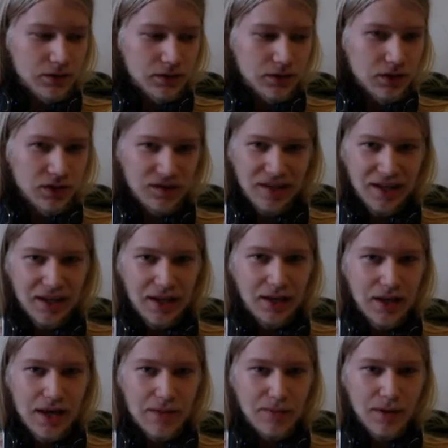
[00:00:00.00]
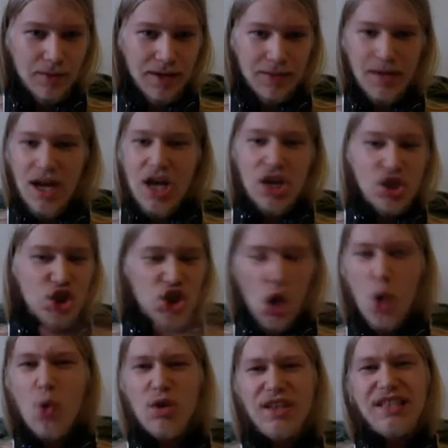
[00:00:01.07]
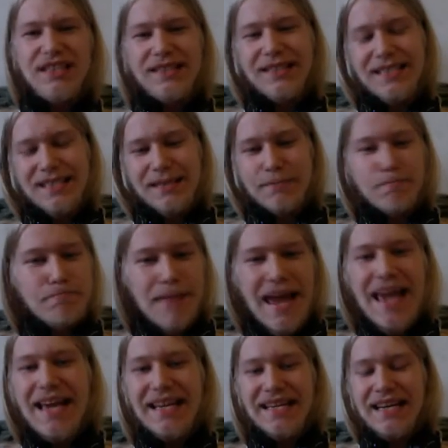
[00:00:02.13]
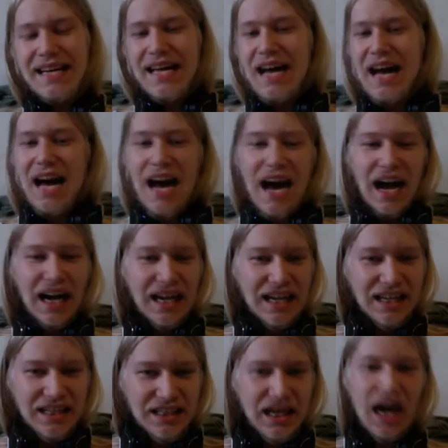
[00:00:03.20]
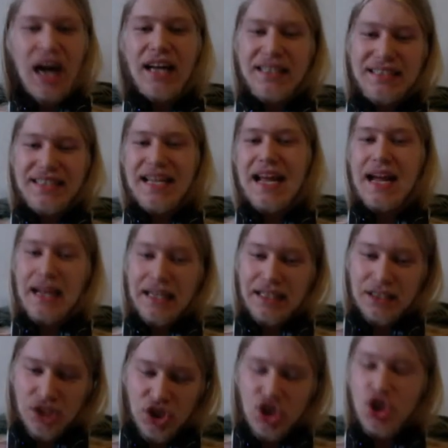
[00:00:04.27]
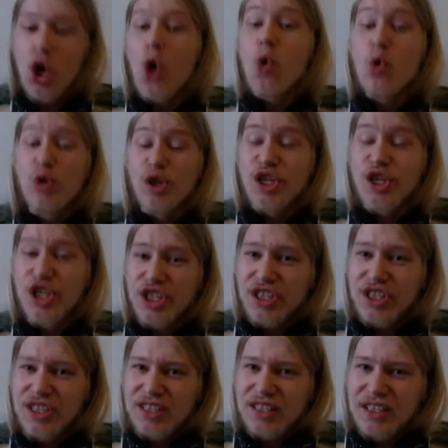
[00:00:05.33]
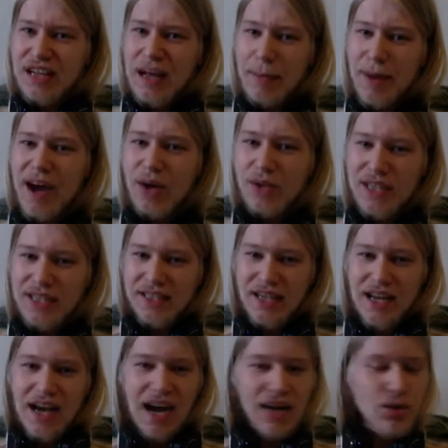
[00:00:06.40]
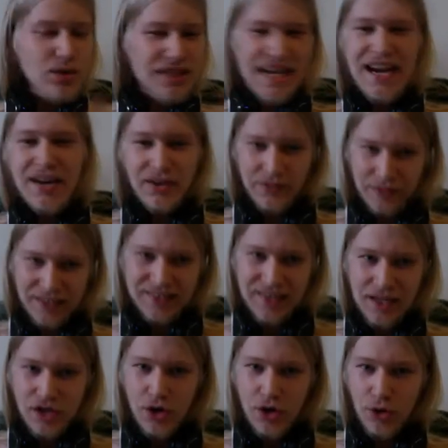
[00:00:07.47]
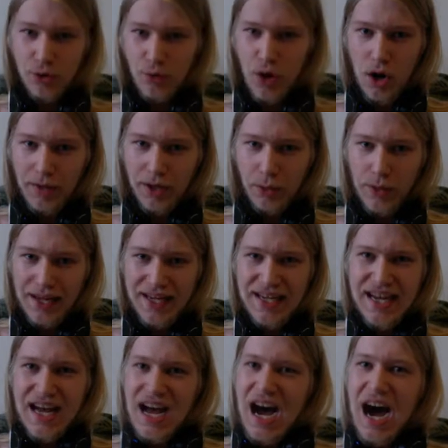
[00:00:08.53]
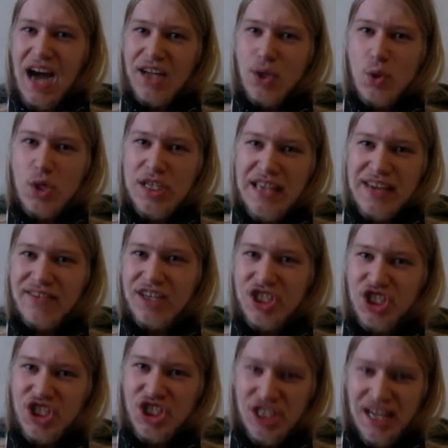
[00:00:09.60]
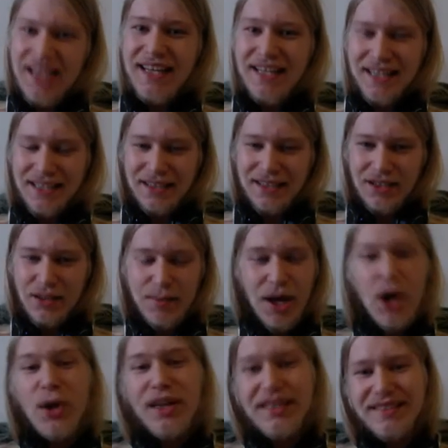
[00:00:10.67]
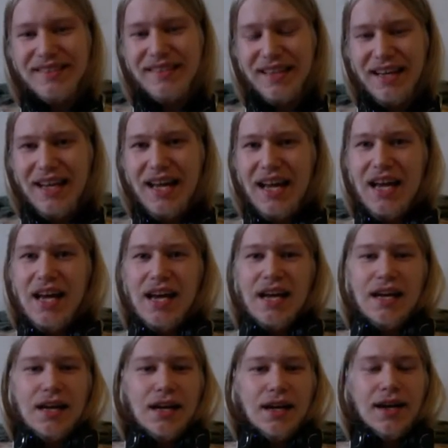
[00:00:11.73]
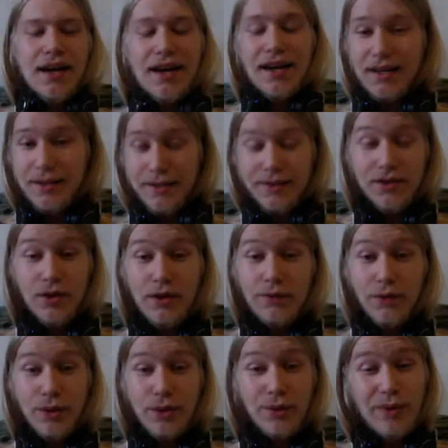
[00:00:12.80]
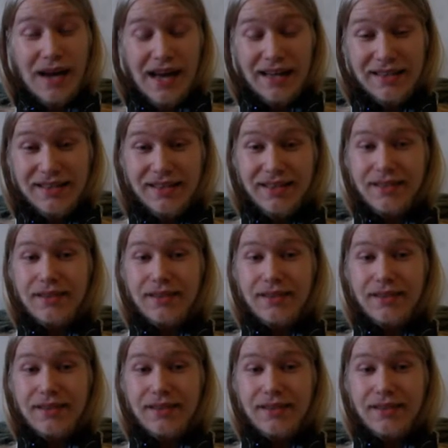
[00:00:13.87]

Just like Allah Akbar meme, don't make a goddamn joke about it. I don't care if I say yoke wrong, by the way. I don't give a shit, to be honest. Sorry for the rant.